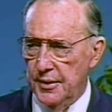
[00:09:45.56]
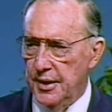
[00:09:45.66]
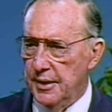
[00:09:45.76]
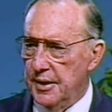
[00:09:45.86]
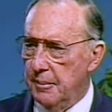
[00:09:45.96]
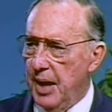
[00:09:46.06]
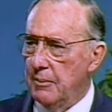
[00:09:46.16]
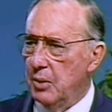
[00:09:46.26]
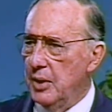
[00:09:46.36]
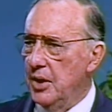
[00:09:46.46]
The
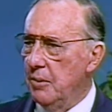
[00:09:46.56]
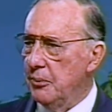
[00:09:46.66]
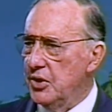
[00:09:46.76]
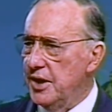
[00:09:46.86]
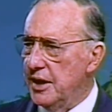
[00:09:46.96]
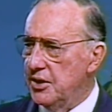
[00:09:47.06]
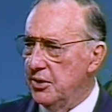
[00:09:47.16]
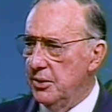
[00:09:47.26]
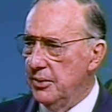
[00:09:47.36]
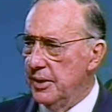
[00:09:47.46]
Bible will not protect
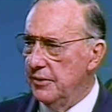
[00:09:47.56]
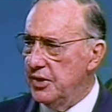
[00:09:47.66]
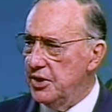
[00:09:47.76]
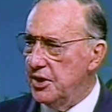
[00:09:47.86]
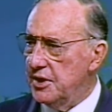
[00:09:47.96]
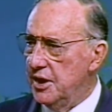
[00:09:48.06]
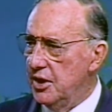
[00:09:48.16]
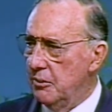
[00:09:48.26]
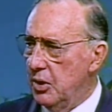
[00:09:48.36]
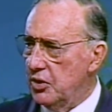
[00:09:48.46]
you if it's just
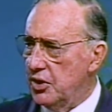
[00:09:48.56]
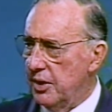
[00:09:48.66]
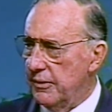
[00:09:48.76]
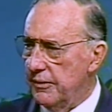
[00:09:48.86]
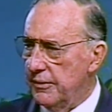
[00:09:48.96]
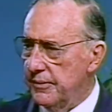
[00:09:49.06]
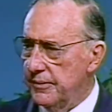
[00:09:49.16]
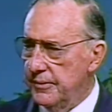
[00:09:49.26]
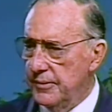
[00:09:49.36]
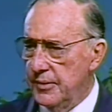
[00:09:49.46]
in your bookshelf,
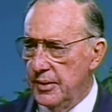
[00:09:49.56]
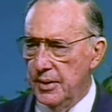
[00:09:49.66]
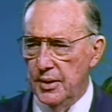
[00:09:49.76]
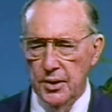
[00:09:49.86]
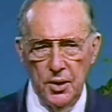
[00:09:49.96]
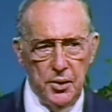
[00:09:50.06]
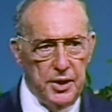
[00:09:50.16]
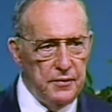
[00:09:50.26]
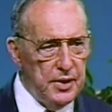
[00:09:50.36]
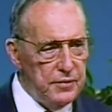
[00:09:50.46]
or
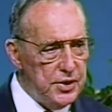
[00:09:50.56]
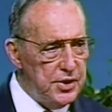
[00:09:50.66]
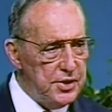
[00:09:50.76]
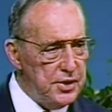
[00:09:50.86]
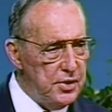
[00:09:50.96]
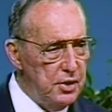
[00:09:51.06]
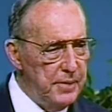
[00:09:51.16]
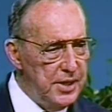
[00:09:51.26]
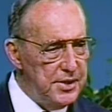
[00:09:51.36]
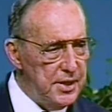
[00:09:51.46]
even if it's just on your
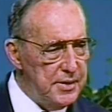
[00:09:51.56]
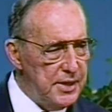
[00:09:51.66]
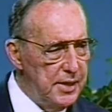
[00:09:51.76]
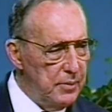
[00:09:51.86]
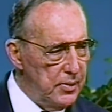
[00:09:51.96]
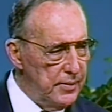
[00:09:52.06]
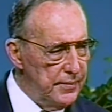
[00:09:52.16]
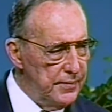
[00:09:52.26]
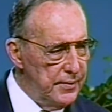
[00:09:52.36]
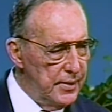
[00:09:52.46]
bedside table.
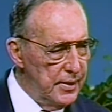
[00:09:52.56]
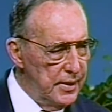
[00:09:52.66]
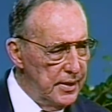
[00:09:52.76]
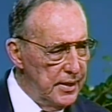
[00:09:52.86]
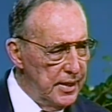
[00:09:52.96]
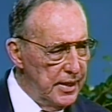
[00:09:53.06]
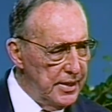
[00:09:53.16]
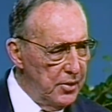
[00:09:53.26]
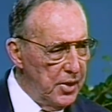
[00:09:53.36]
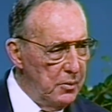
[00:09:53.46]

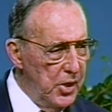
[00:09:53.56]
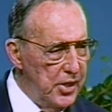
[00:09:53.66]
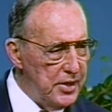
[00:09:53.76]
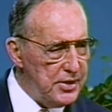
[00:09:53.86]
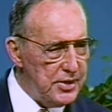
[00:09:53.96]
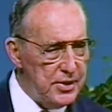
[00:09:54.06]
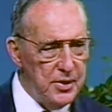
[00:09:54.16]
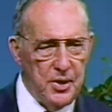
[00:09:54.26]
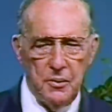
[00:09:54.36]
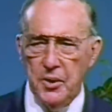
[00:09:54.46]
It only works
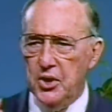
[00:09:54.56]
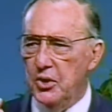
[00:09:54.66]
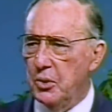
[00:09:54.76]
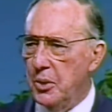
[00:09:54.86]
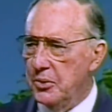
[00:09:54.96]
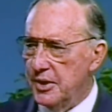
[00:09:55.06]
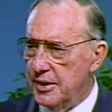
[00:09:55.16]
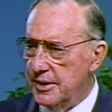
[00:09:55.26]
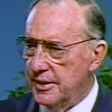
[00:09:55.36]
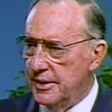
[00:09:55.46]
when you quote
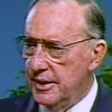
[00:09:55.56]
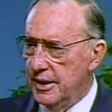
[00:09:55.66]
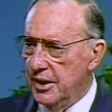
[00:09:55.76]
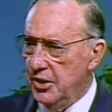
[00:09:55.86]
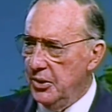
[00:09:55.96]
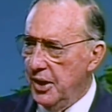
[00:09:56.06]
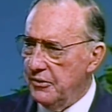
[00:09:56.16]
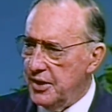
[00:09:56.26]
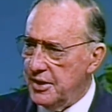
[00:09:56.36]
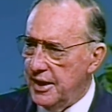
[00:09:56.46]
it. You
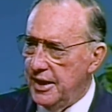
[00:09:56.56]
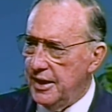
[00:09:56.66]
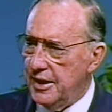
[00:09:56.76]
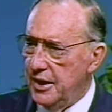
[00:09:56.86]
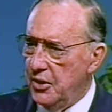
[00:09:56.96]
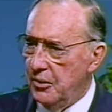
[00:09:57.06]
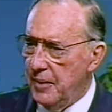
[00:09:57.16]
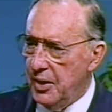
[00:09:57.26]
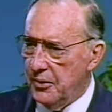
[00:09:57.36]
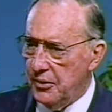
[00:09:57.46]
have to take it in your
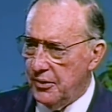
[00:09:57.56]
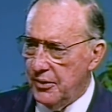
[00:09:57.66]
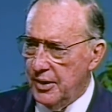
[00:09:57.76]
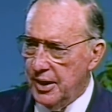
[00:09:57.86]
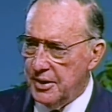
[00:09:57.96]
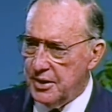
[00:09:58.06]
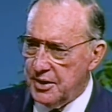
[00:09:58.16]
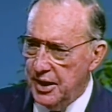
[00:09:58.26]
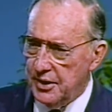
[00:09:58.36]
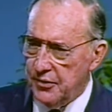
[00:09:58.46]
mouth and
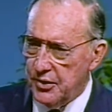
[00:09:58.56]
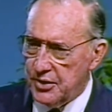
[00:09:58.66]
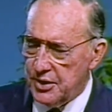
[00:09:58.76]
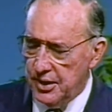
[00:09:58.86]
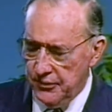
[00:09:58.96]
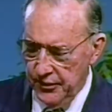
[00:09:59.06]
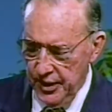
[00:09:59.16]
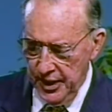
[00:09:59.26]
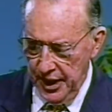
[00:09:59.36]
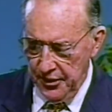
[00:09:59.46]
say it for yourself.
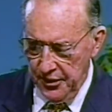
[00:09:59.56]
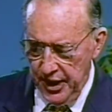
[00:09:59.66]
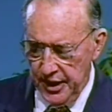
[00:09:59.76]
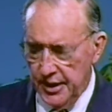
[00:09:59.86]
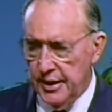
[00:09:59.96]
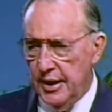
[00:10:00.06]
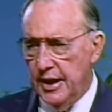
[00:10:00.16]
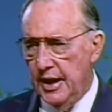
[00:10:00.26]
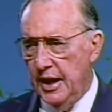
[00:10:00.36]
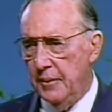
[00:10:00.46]
And then
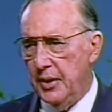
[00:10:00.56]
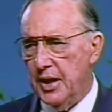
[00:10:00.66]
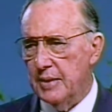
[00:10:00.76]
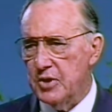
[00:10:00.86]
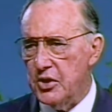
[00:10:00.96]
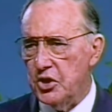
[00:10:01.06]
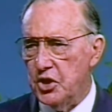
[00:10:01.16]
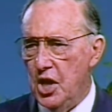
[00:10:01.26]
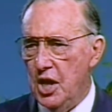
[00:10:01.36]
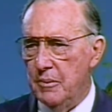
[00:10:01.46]
it becomes a
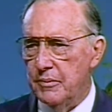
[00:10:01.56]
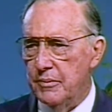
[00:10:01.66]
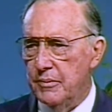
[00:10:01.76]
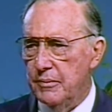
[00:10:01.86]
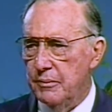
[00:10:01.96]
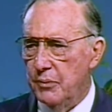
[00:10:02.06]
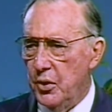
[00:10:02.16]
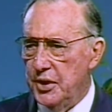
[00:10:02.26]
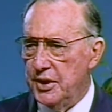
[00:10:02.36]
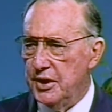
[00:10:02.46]
sharp,
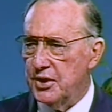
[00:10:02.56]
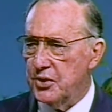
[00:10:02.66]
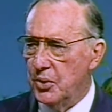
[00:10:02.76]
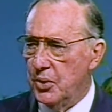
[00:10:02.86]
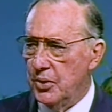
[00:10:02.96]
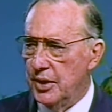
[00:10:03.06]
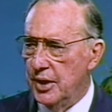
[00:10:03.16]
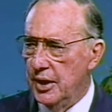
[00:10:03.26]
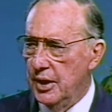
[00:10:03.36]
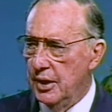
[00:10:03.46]
pointed sword
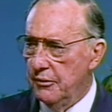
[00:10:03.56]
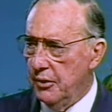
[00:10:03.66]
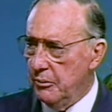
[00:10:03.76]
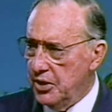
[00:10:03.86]
from